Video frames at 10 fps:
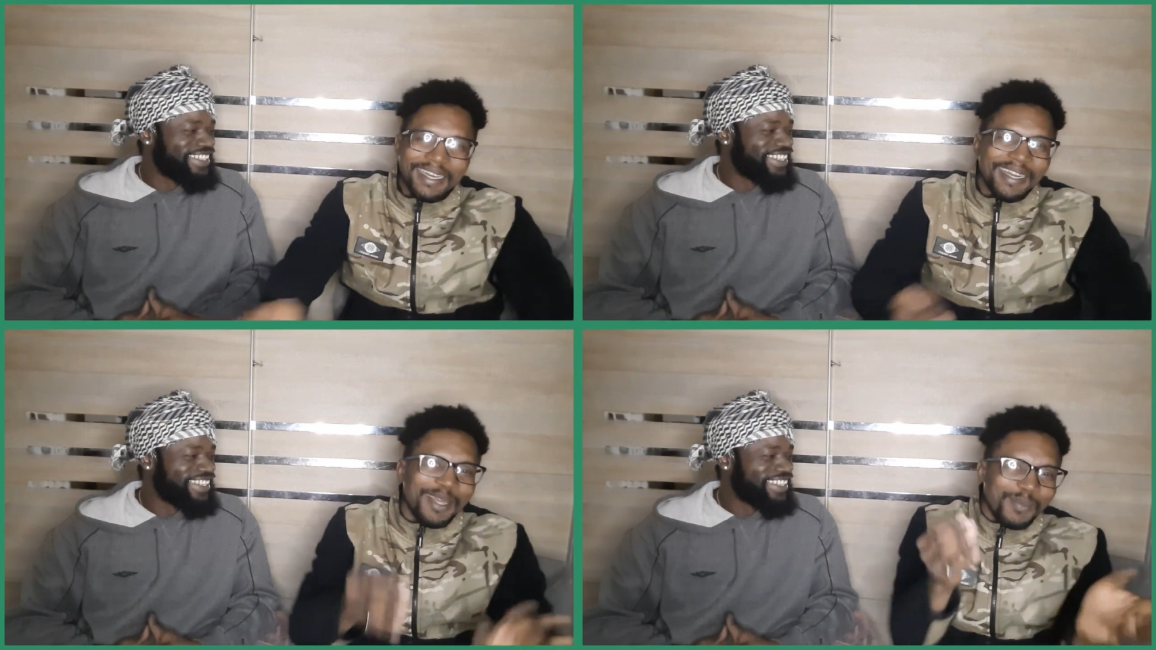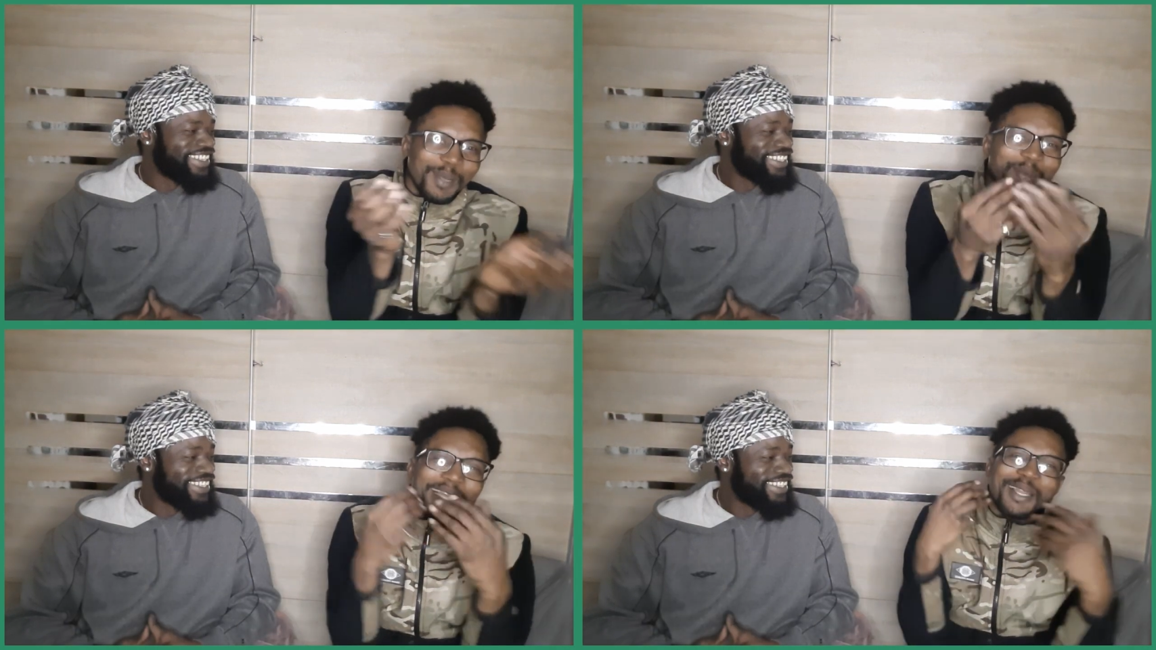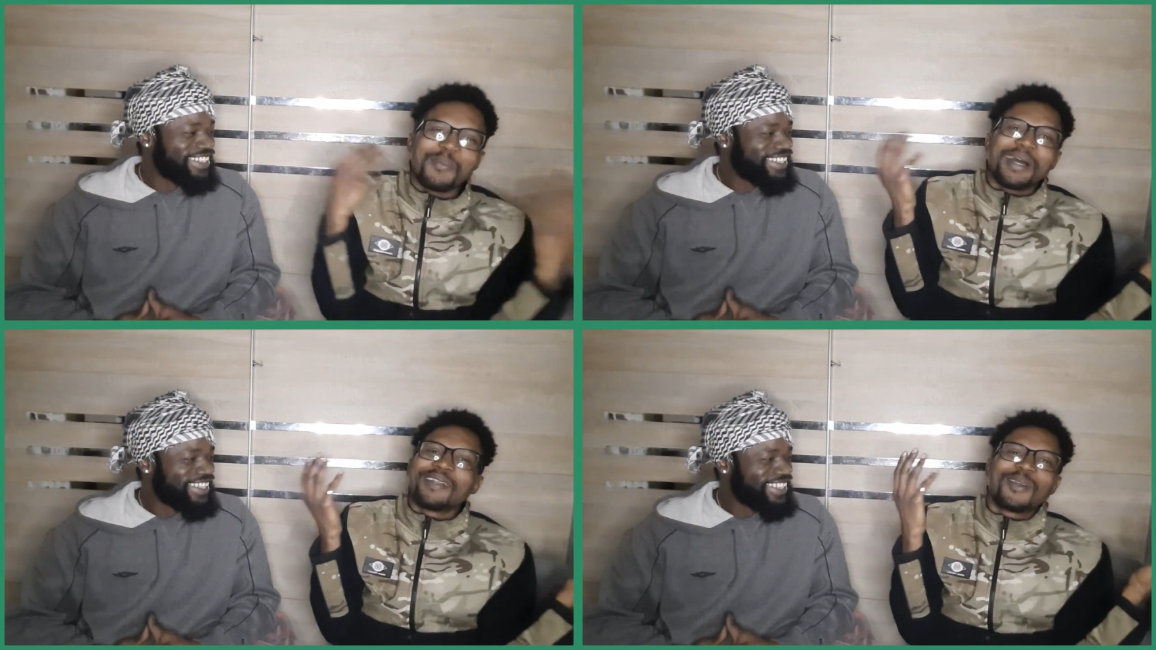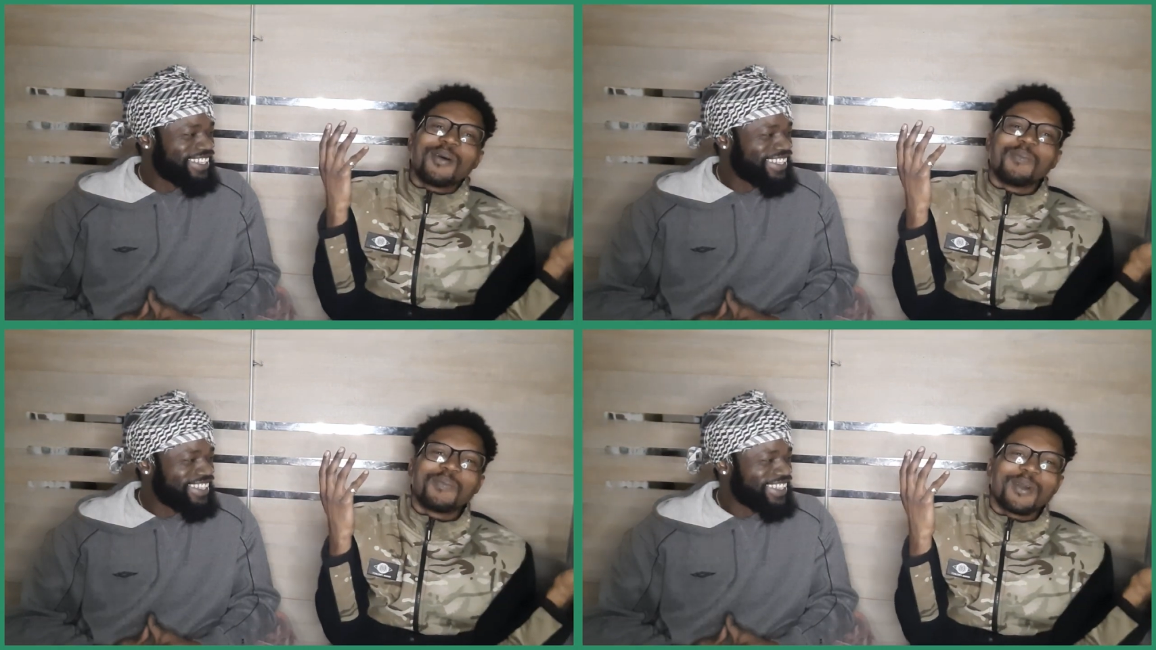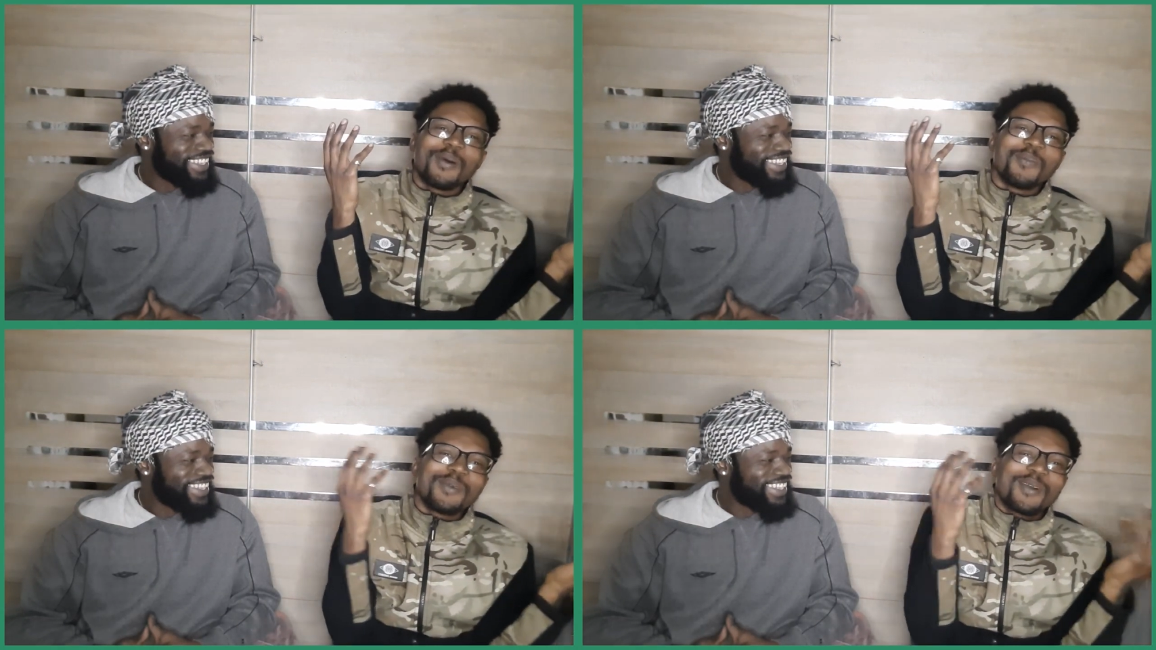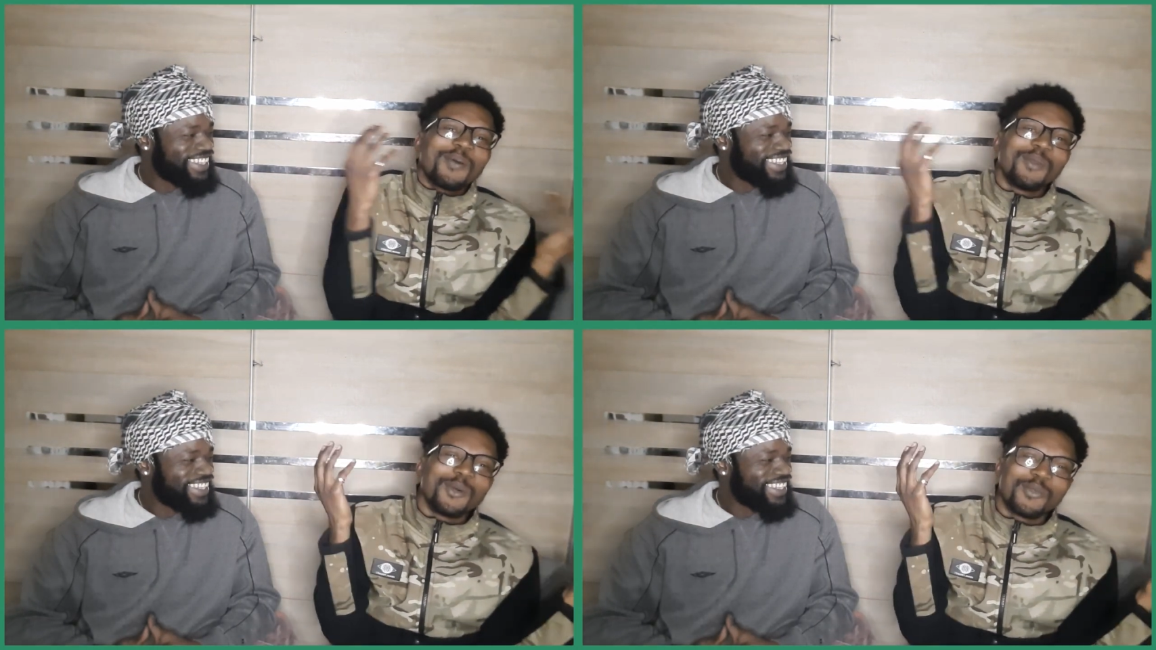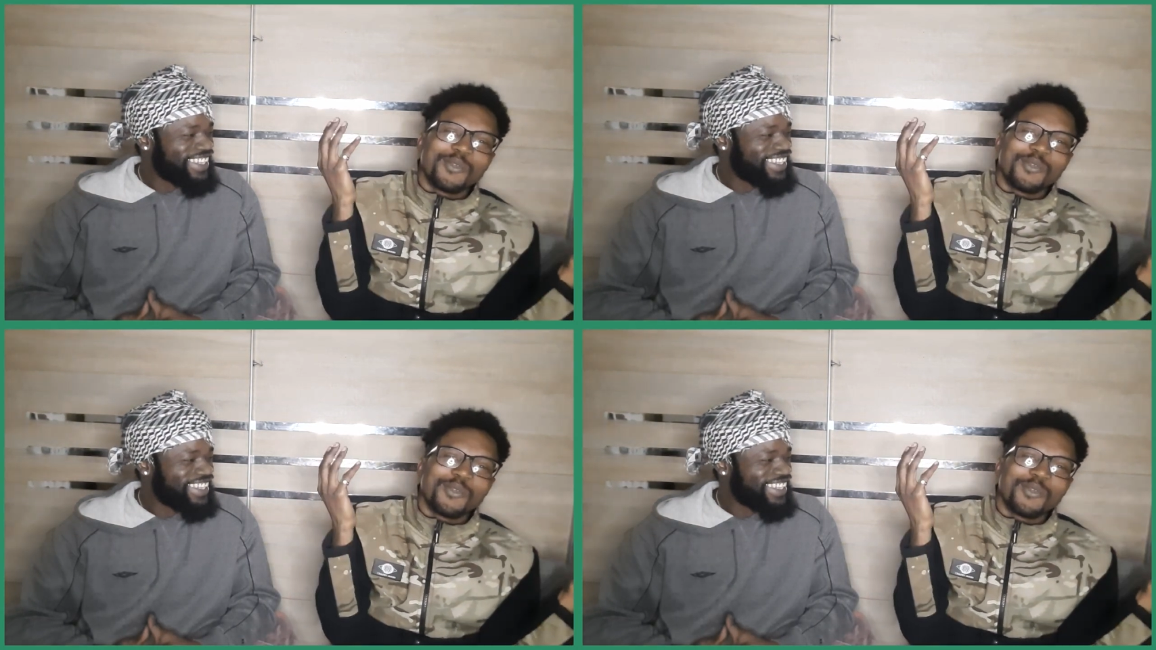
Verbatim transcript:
Speaker 1: of them. No make no man come come come look for